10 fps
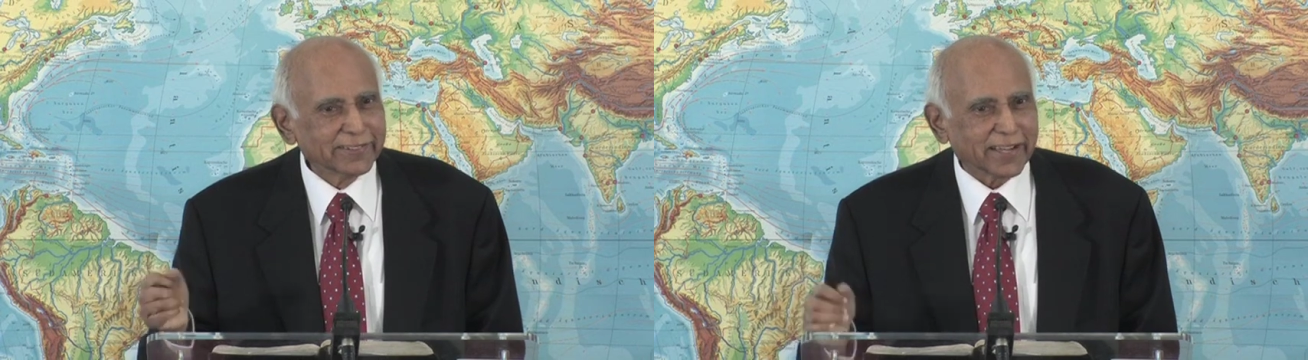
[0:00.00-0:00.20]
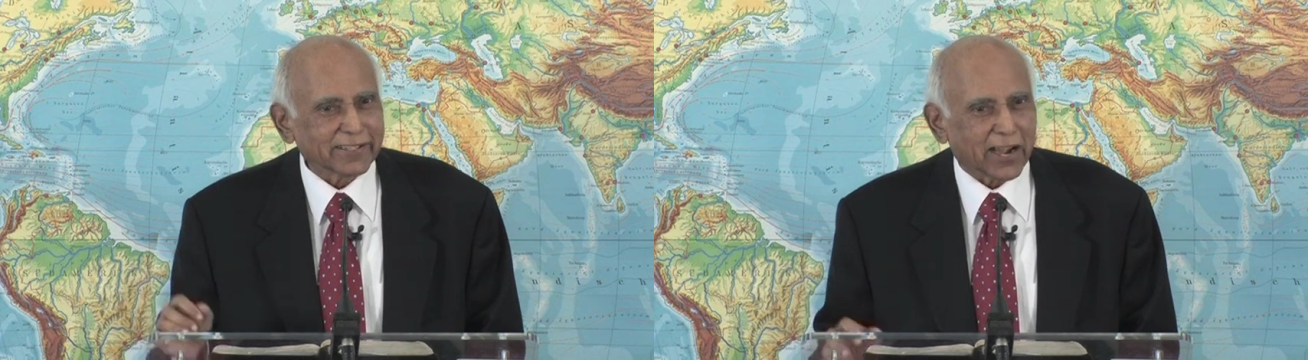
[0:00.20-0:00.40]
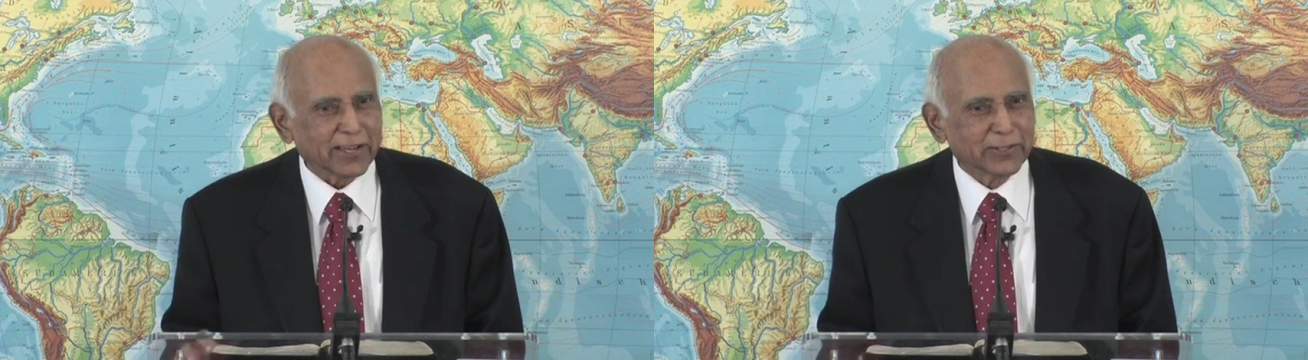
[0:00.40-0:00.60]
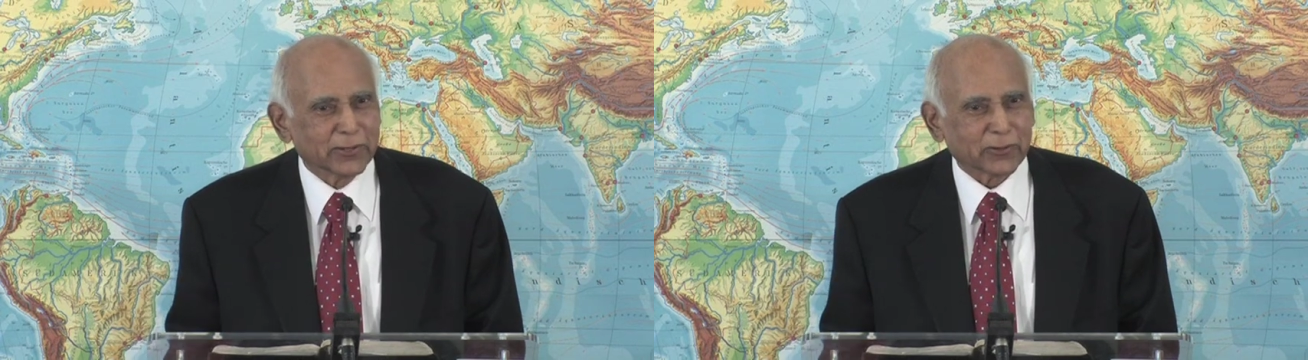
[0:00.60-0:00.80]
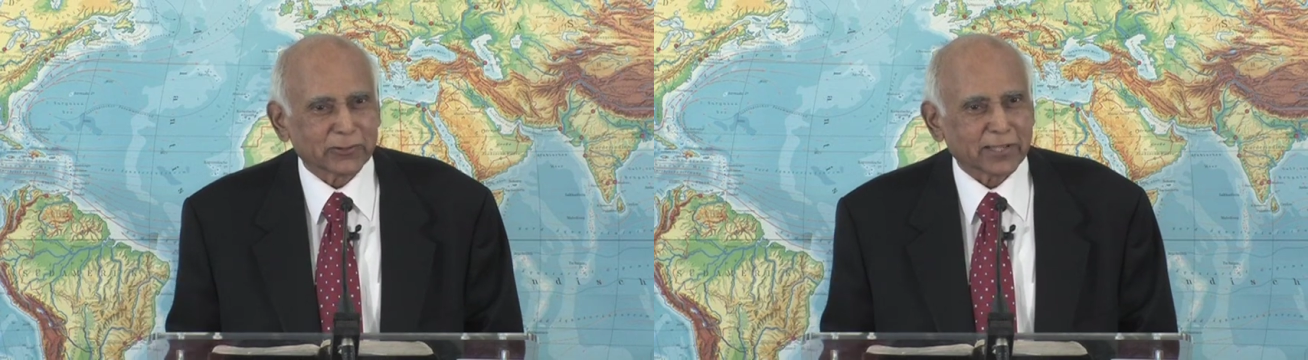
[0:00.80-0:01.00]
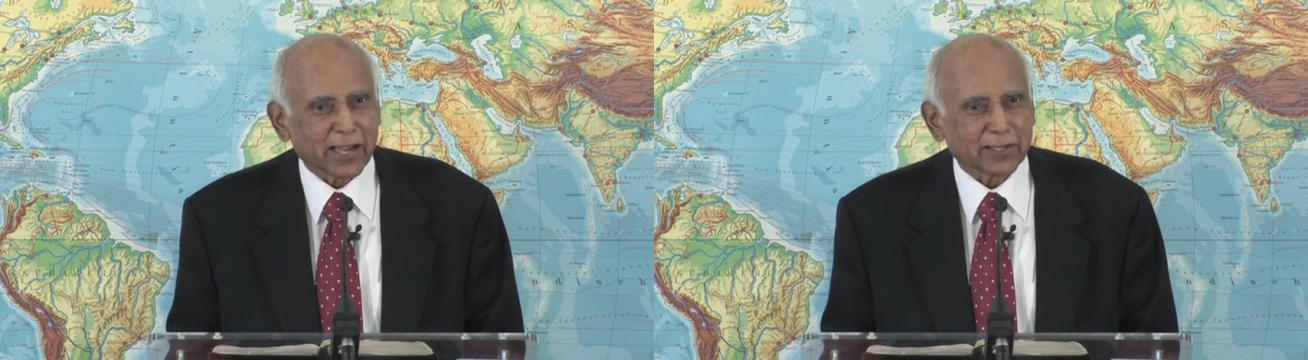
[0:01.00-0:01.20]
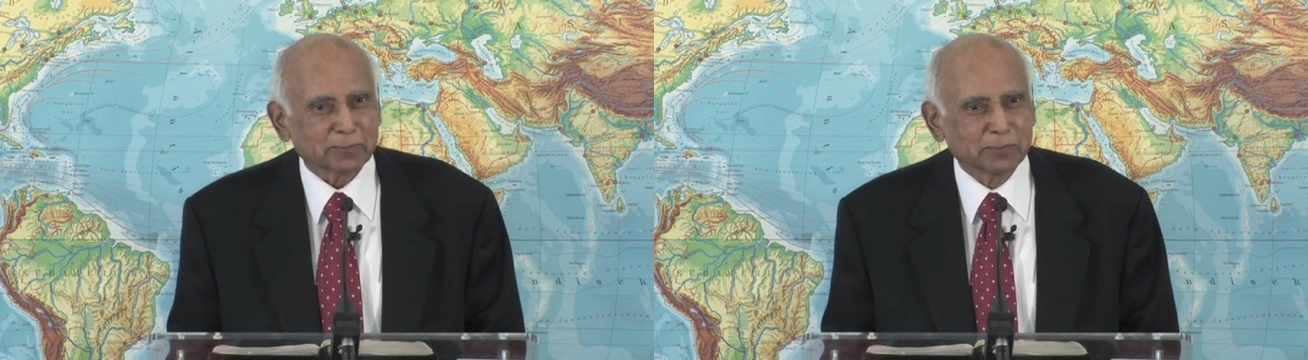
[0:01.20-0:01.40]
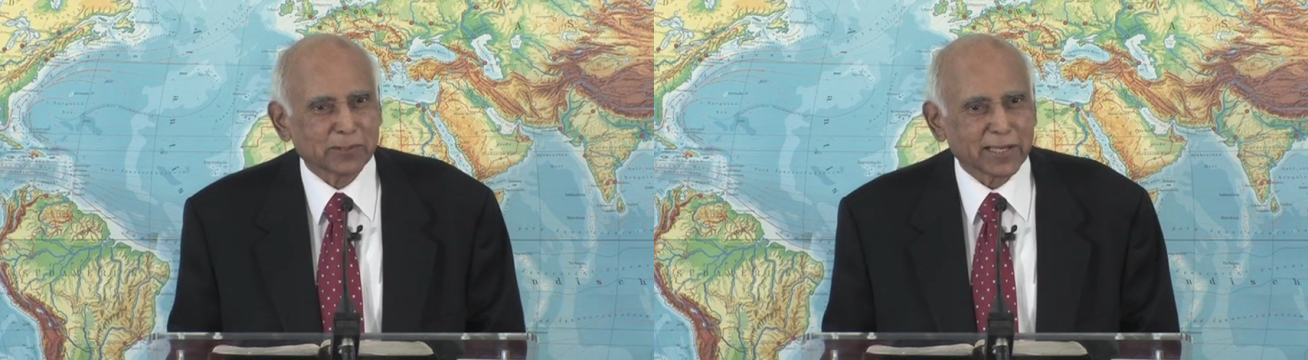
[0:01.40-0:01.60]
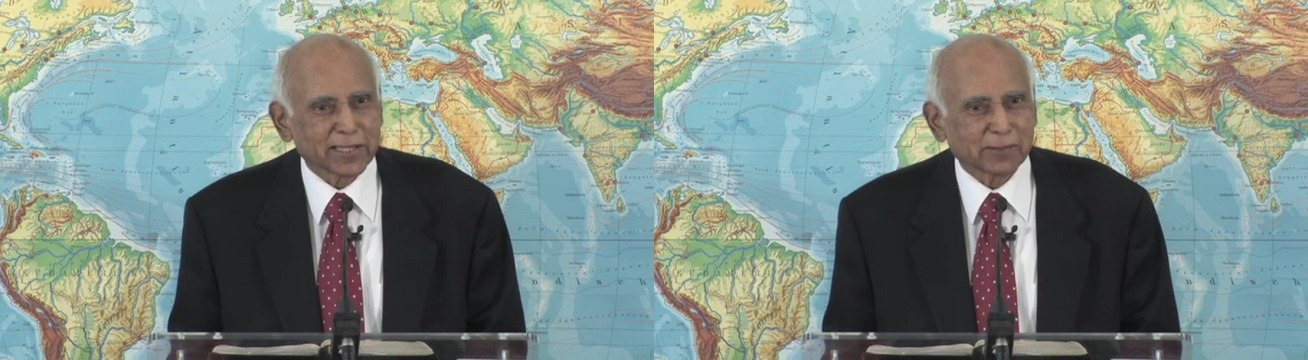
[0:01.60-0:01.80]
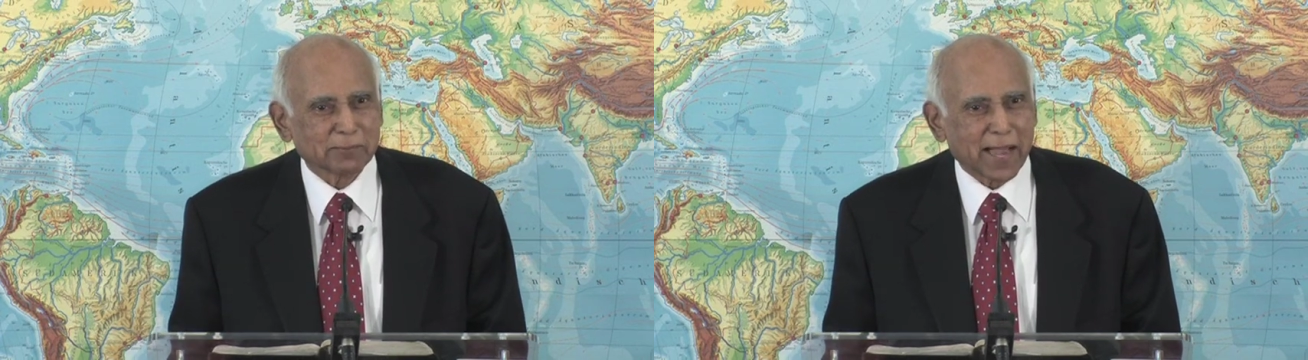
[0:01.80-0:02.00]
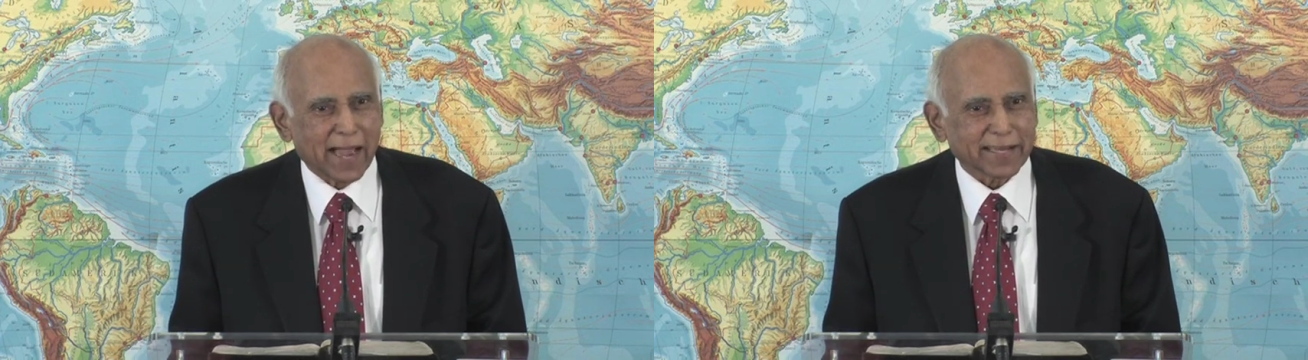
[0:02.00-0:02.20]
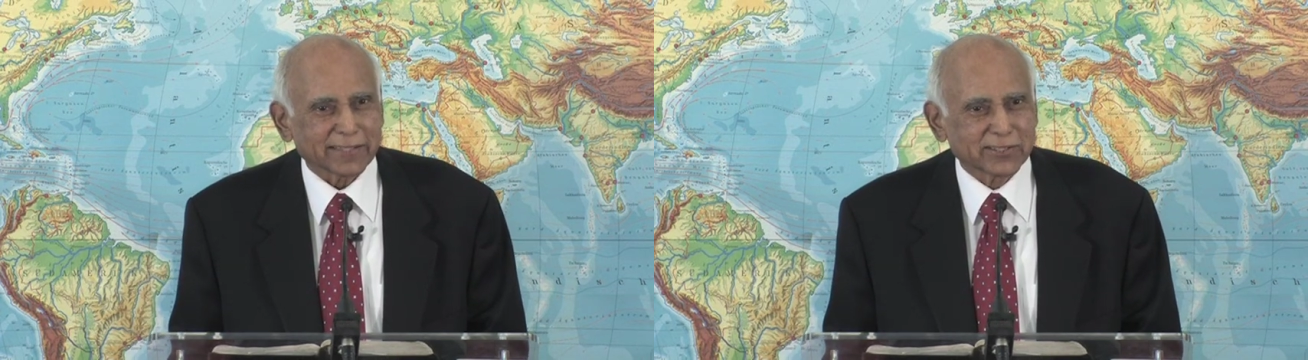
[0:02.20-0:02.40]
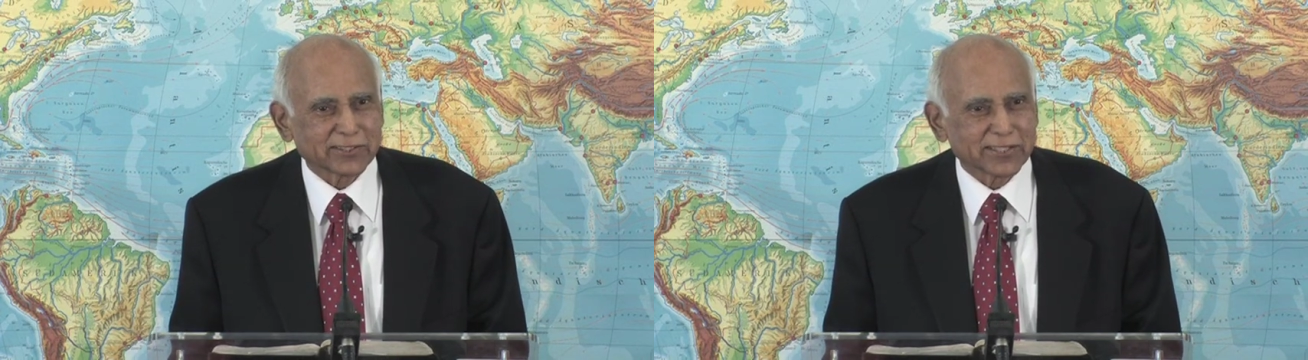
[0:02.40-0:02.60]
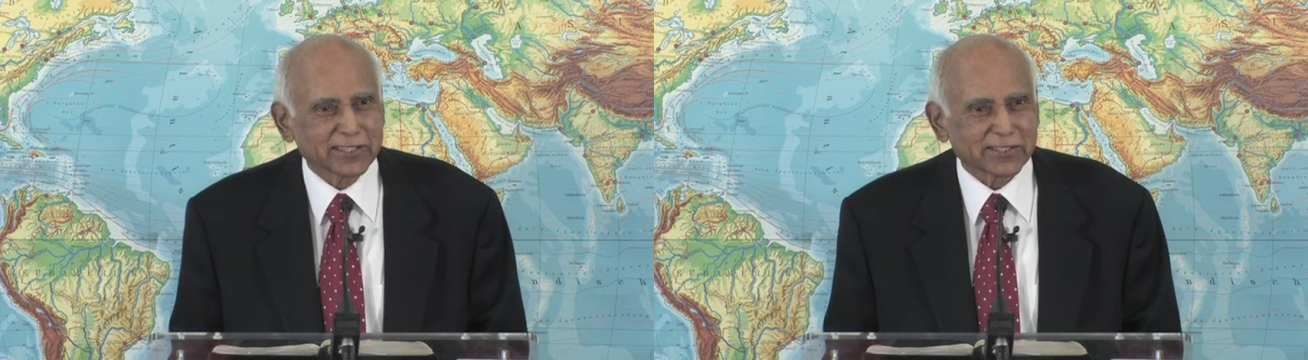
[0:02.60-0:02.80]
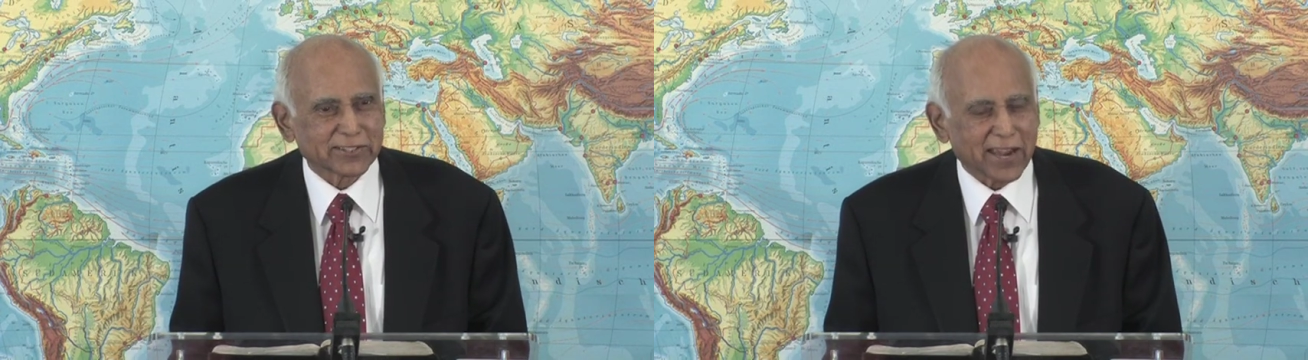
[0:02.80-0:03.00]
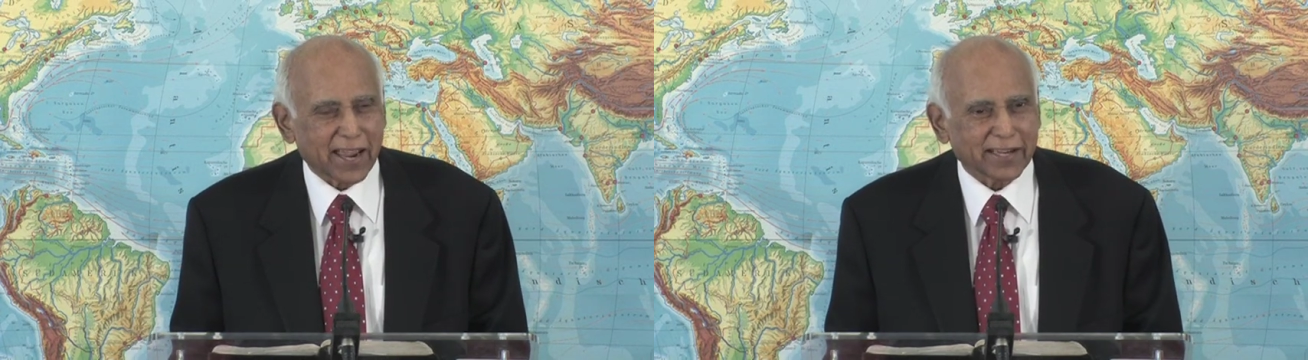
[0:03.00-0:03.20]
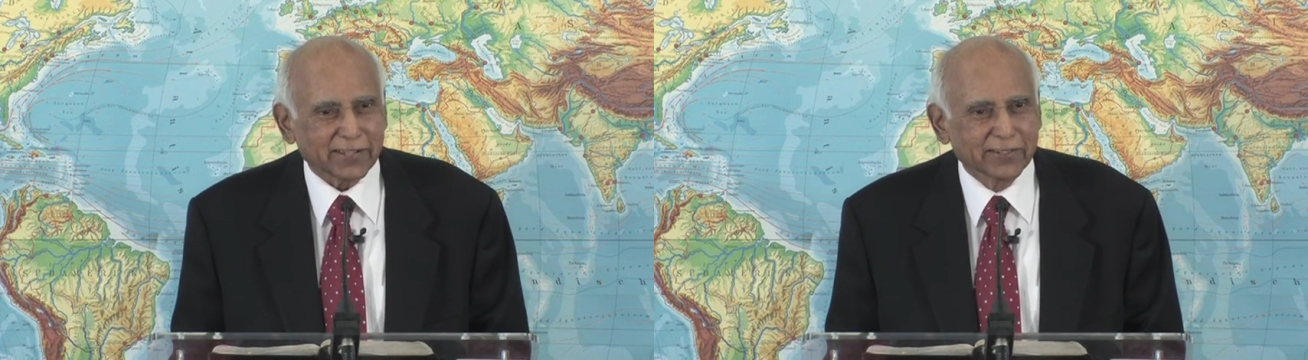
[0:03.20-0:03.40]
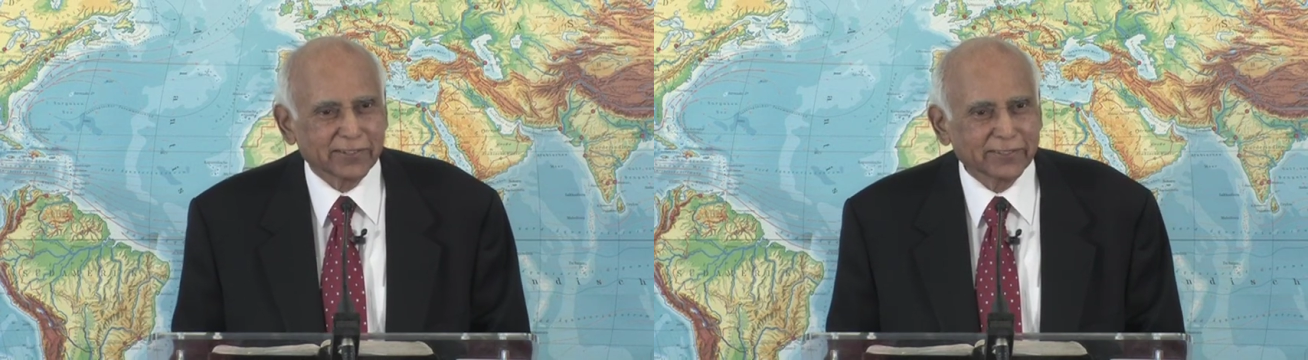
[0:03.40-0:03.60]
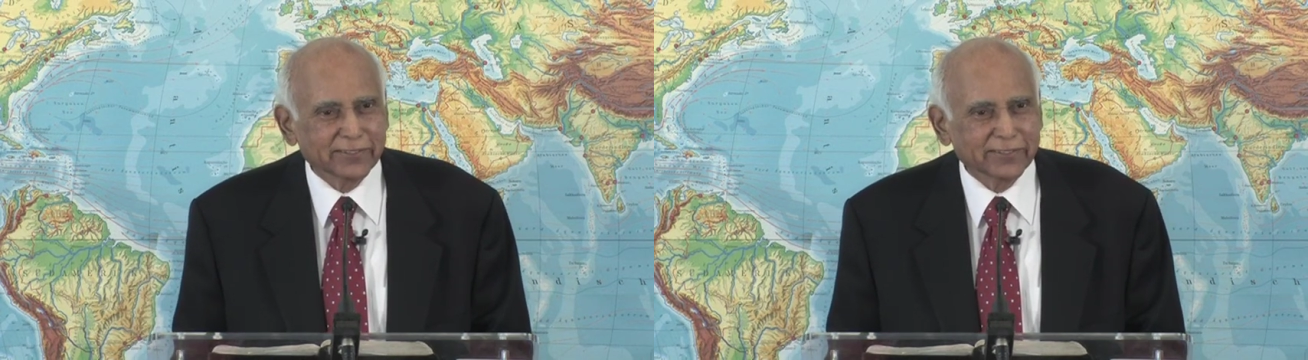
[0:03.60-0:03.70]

that I don't get brickbats instead?